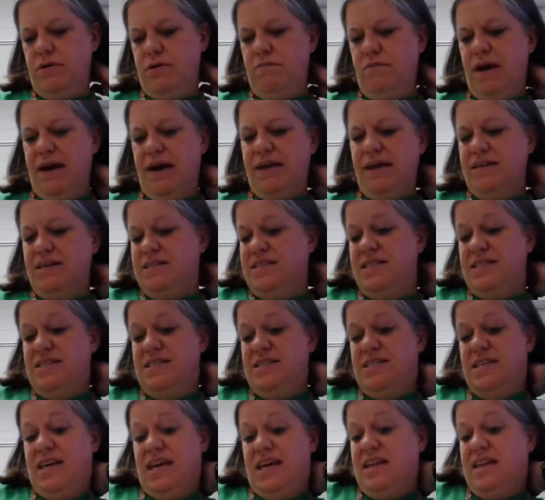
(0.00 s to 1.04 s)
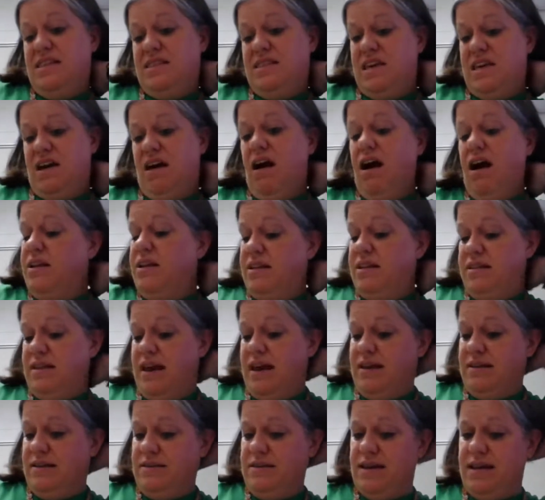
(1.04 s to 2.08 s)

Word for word: Michaels didn't see anything odd in that,